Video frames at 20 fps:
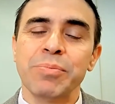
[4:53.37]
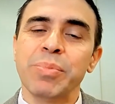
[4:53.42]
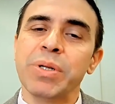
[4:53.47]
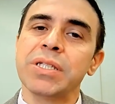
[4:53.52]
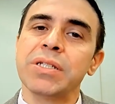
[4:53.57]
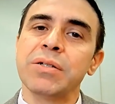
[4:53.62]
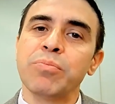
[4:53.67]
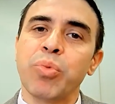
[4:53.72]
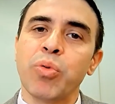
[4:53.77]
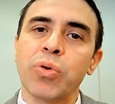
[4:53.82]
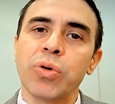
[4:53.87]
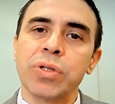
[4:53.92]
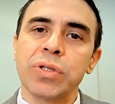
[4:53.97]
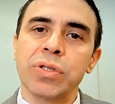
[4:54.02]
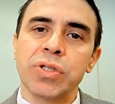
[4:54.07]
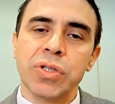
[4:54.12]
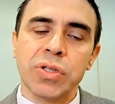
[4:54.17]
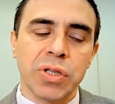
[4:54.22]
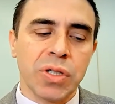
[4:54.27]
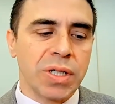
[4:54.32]
but it's
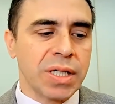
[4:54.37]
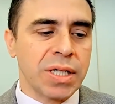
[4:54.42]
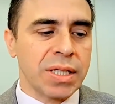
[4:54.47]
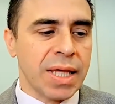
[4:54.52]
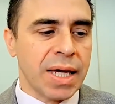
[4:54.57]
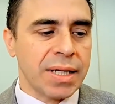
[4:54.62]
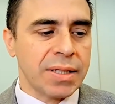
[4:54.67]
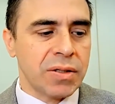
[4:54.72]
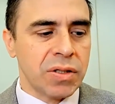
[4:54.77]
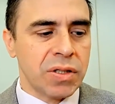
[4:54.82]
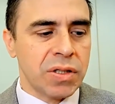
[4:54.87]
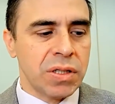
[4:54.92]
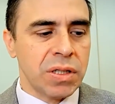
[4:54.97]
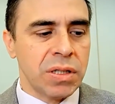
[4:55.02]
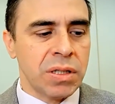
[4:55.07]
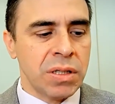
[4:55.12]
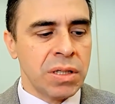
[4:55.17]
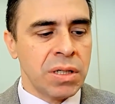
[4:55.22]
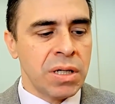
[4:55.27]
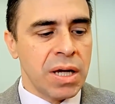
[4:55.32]
important to look at that to
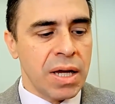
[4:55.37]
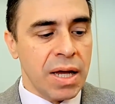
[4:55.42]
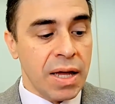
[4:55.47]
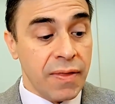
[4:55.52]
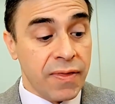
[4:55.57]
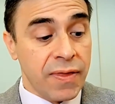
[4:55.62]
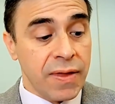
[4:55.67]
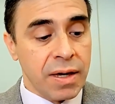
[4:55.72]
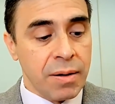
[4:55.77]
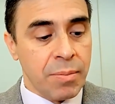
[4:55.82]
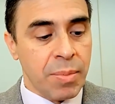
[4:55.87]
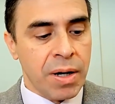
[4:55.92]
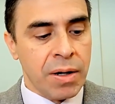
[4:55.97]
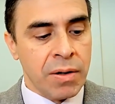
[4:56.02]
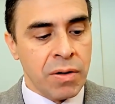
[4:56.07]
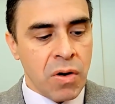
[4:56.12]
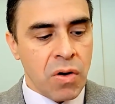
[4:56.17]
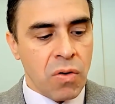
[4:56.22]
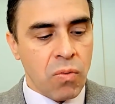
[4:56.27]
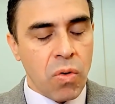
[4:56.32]
see and think
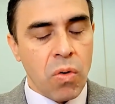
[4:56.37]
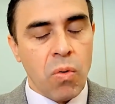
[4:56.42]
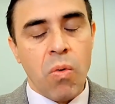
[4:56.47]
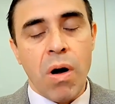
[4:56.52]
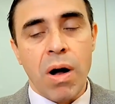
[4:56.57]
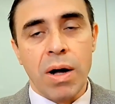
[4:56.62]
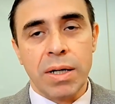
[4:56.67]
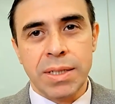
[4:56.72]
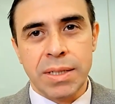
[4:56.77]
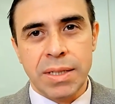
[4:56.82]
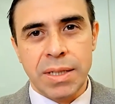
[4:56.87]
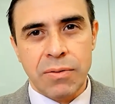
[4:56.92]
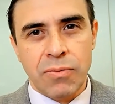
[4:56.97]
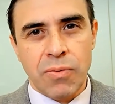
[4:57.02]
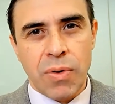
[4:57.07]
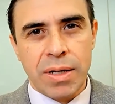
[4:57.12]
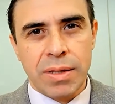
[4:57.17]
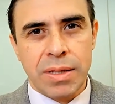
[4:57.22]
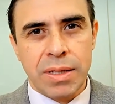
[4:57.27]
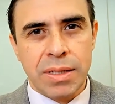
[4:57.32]
about, well, why did they
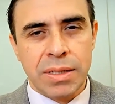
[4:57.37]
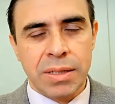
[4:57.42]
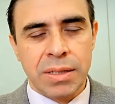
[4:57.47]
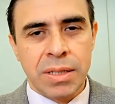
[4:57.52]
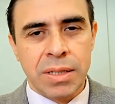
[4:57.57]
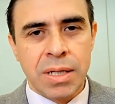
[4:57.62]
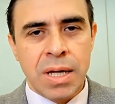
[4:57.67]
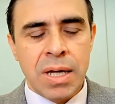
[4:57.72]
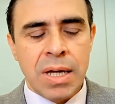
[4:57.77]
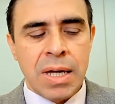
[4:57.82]
write this?